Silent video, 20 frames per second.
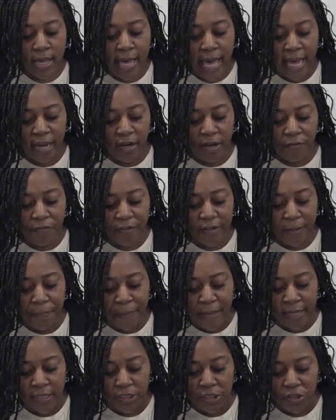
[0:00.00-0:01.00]
And in
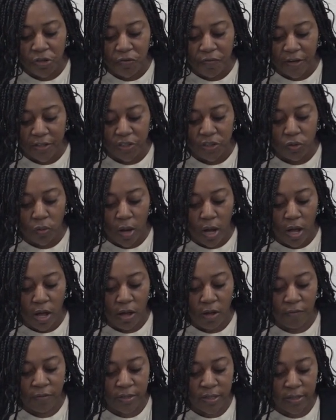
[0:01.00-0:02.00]
Philippians 2, verse
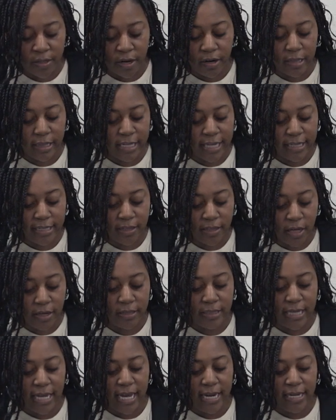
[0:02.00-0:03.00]
12 to
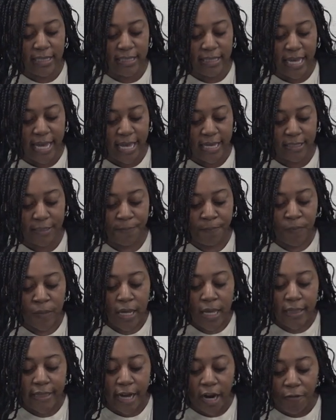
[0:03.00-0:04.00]
13, it says,
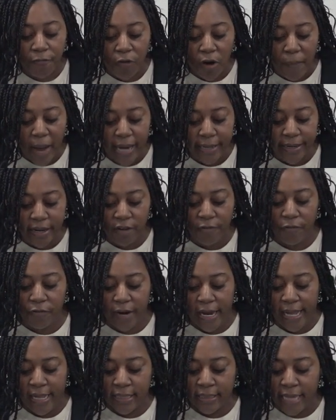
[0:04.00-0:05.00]
"Therefore, my dear
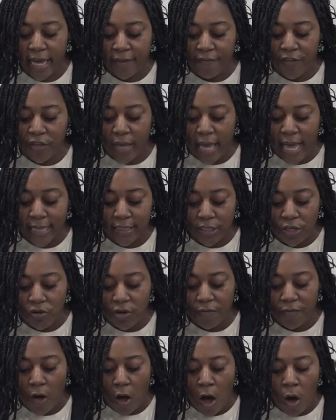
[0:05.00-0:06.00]
friends, as you
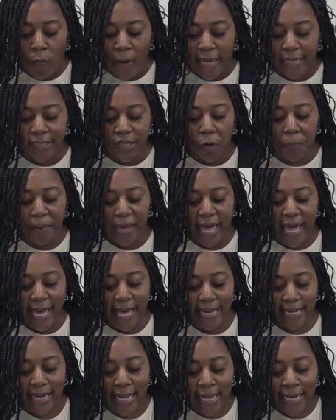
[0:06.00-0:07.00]
have always
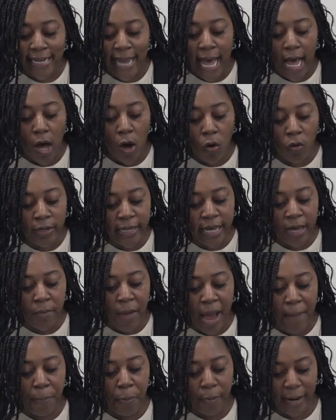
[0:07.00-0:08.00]
obeyed, not only in
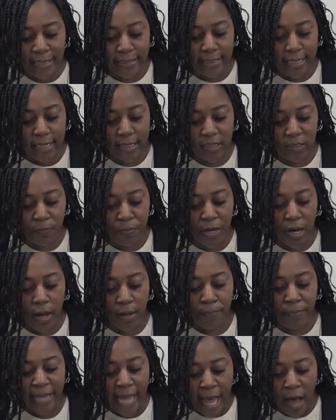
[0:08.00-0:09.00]
my presence,
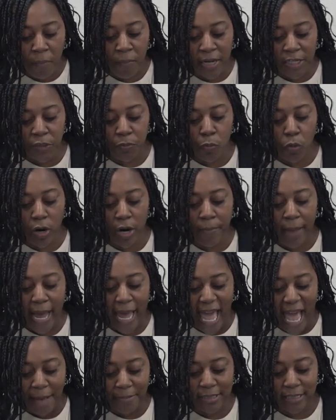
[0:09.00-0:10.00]
but now much more in my
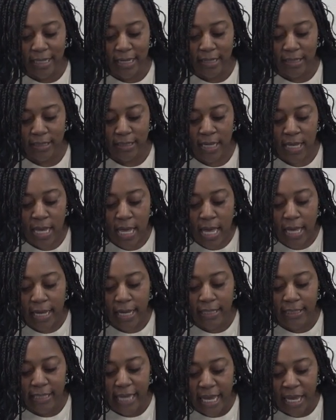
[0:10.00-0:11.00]
absence,
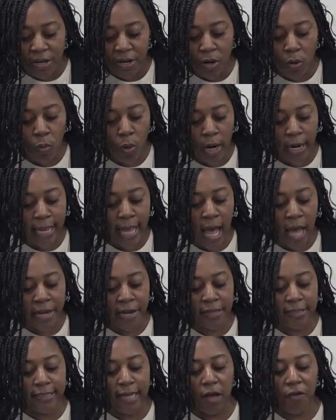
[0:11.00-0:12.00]
continue to work out
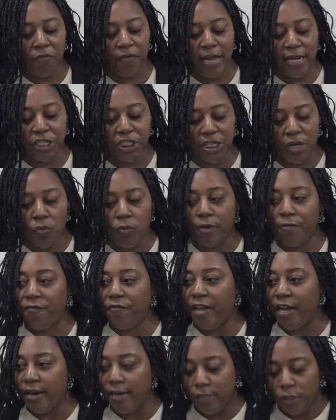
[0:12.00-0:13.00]
your salvation with
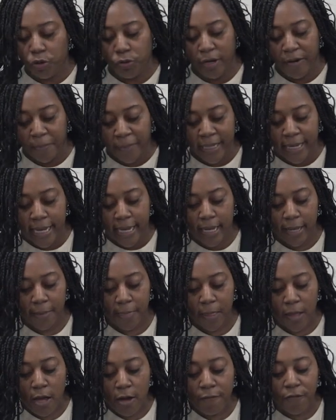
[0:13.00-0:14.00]
fear and trembling,
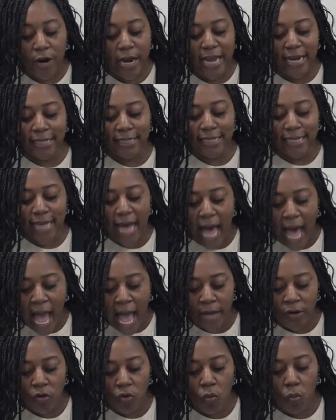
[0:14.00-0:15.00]
for it is
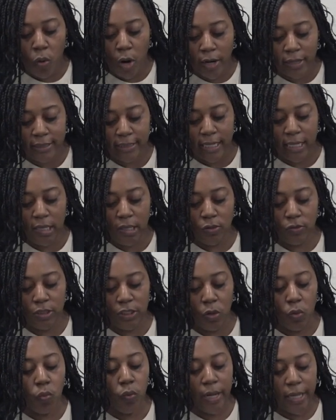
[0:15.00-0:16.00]
God who works in you
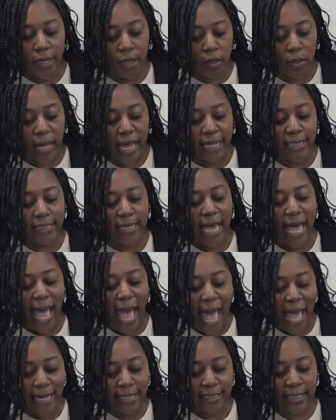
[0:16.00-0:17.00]
to will and to
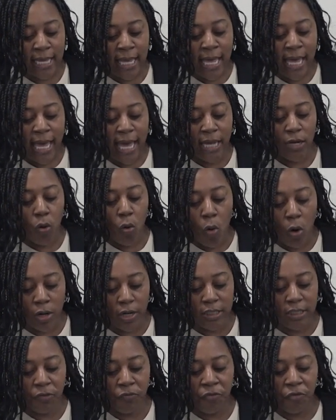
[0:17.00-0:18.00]
act in
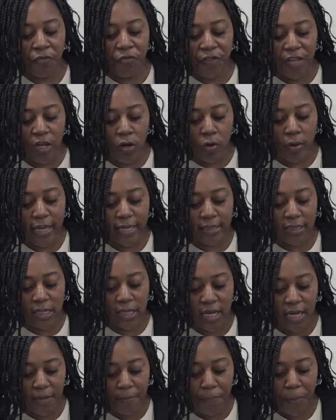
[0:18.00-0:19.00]
order to fulfill his
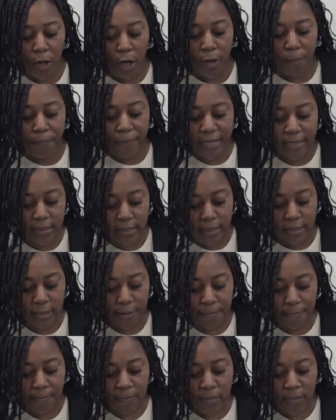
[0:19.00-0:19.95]
good purpose."